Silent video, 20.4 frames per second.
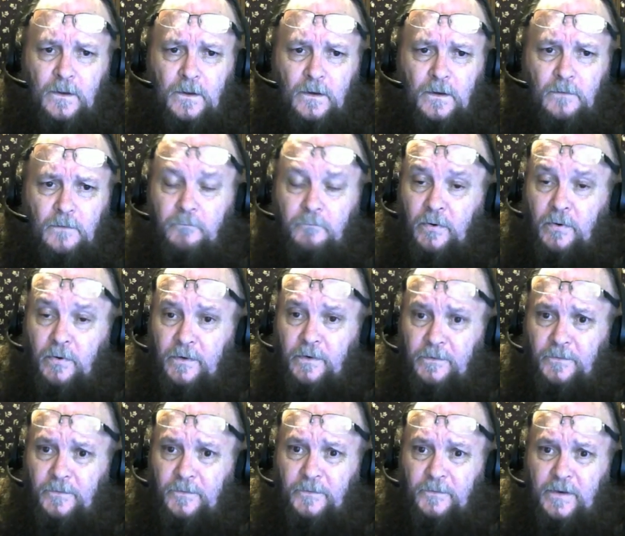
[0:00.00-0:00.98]
part
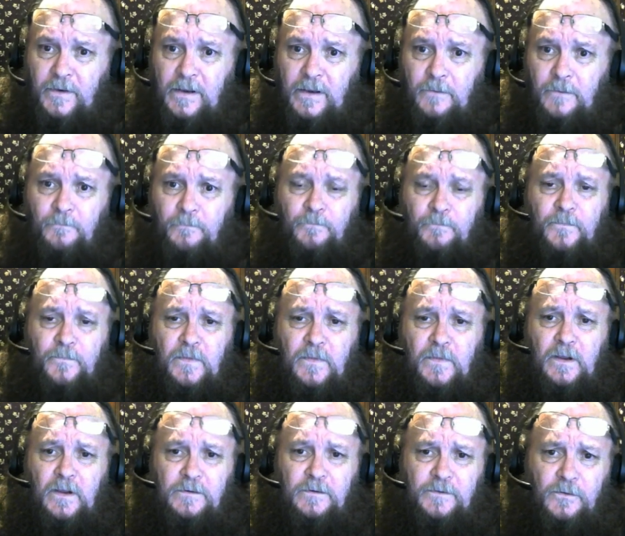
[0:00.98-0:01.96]
3
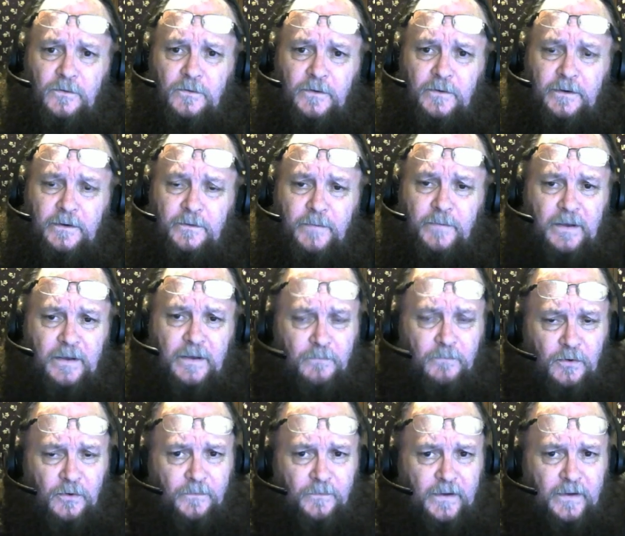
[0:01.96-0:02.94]
is going to be
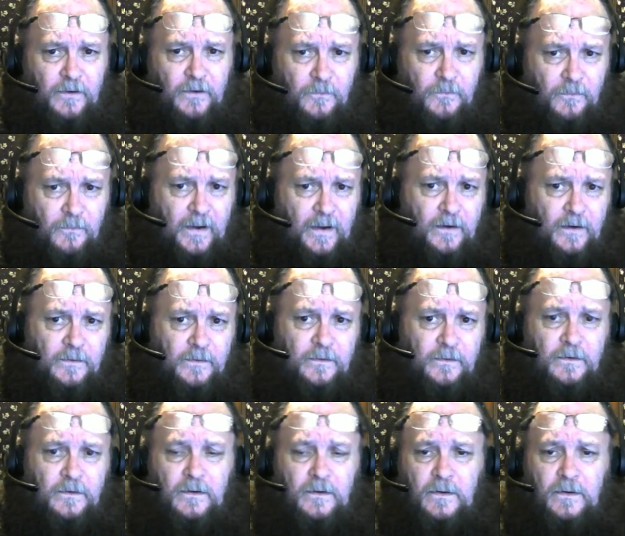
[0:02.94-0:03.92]
moving around
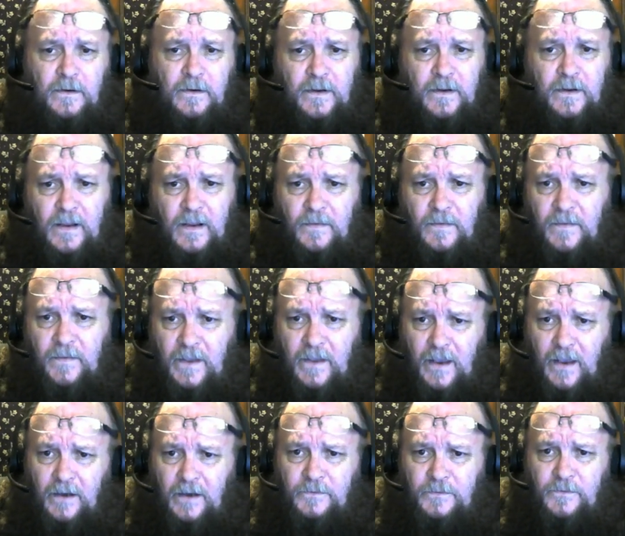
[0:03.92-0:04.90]
in the
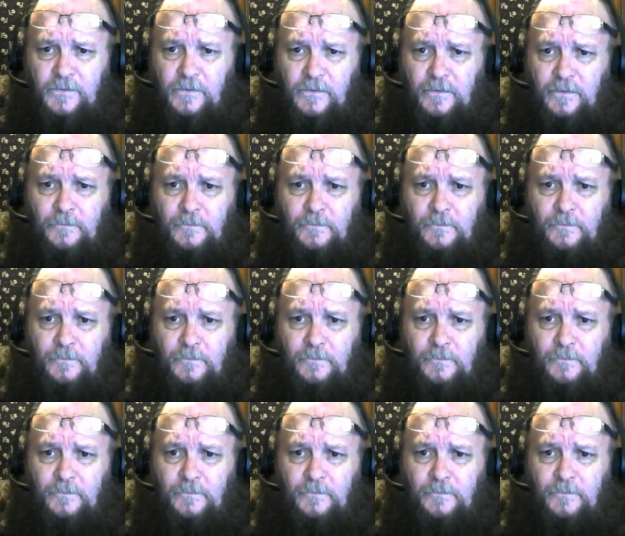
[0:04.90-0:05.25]
astral.